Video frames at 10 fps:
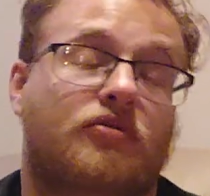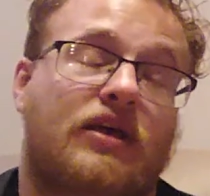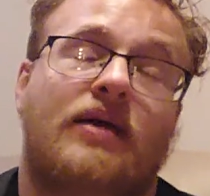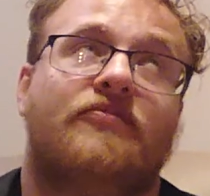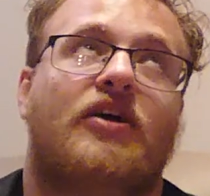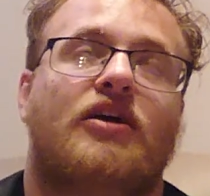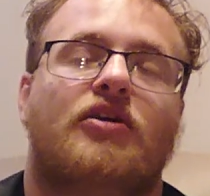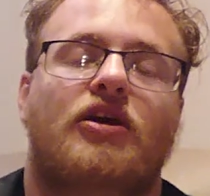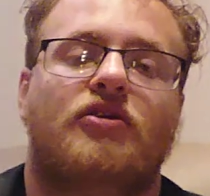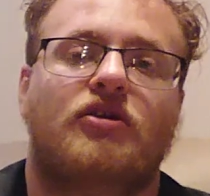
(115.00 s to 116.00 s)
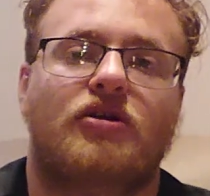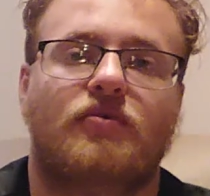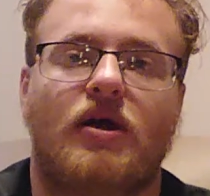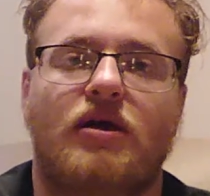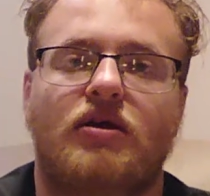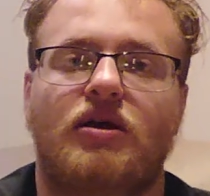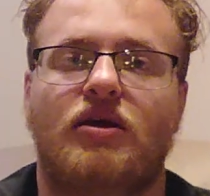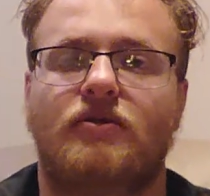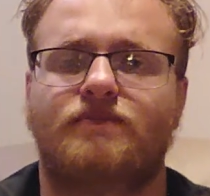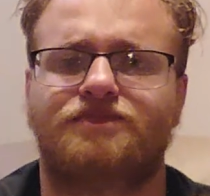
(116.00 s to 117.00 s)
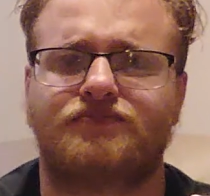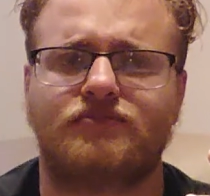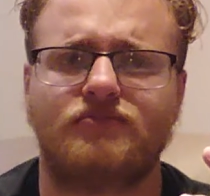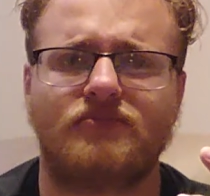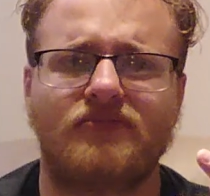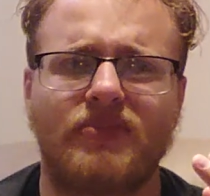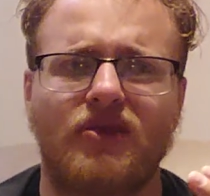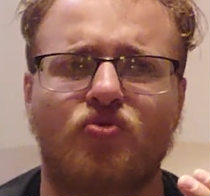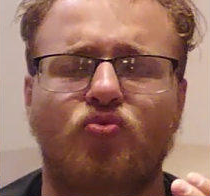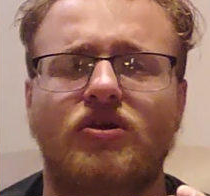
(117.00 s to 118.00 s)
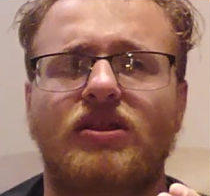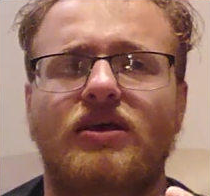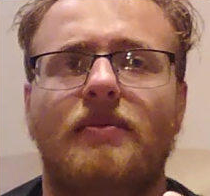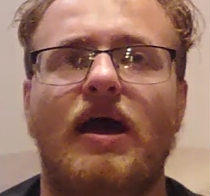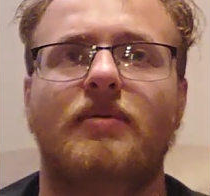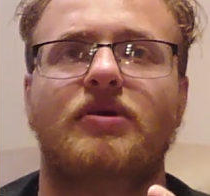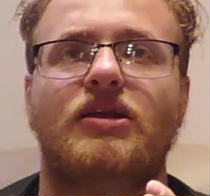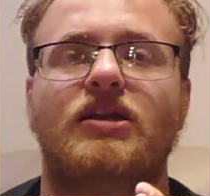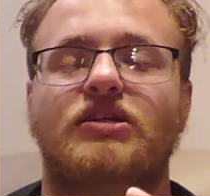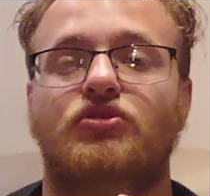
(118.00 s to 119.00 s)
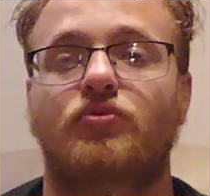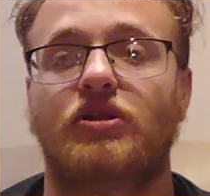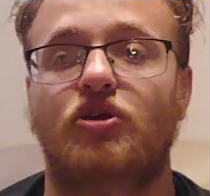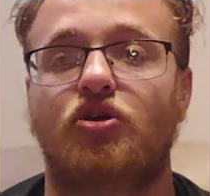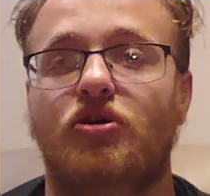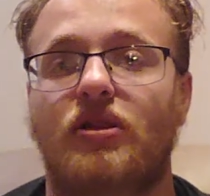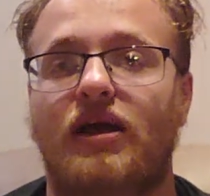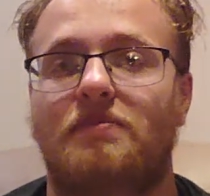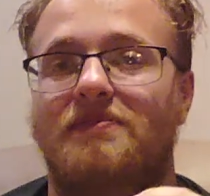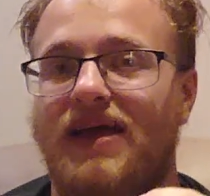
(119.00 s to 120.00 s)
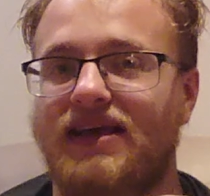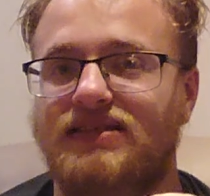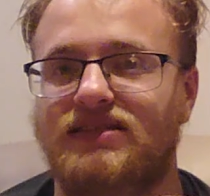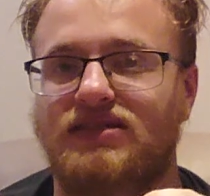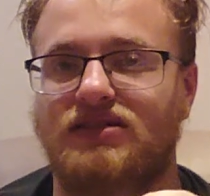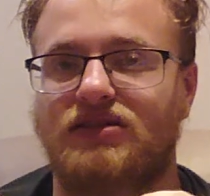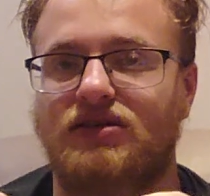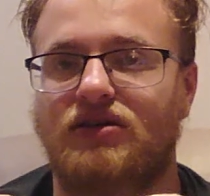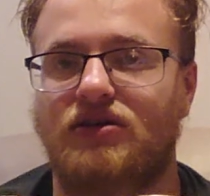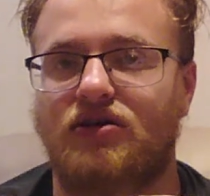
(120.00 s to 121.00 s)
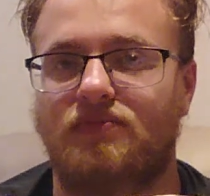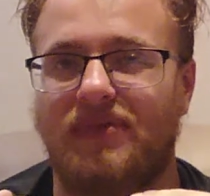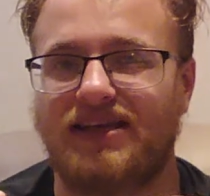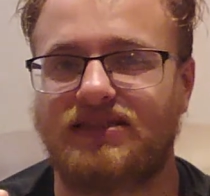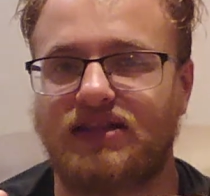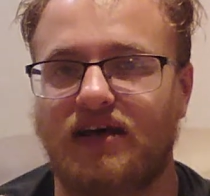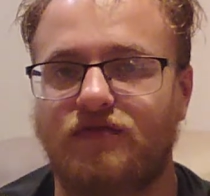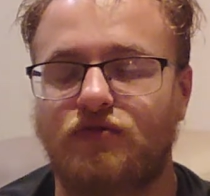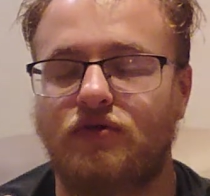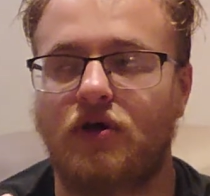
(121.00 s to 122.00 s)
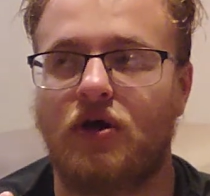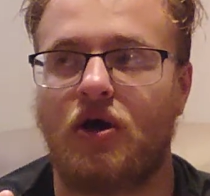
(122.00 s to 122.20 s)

campfire area, right? And really, in my opinion, it's a really good like bass level.